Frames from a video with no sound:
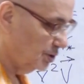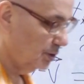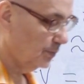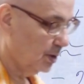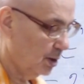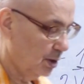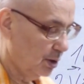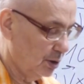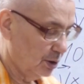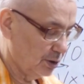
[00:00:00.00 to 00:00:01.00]
of the
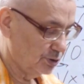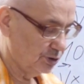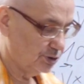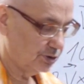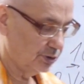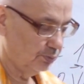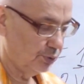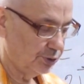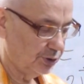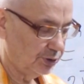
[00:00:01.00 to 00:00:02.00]

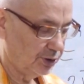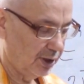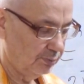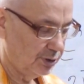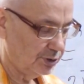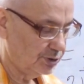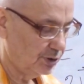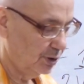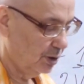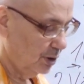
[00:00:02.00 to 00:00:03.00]
these important
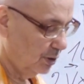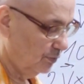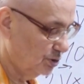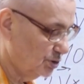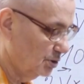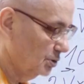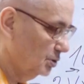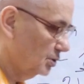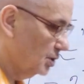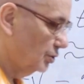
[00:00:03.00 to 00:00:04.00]
numbers
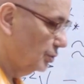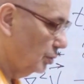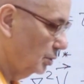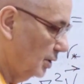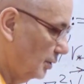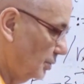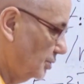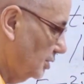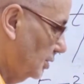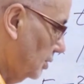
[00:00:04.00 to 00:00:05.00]
which
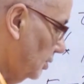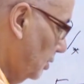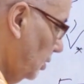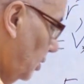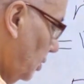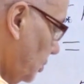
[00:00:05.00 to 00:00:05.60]
control everything.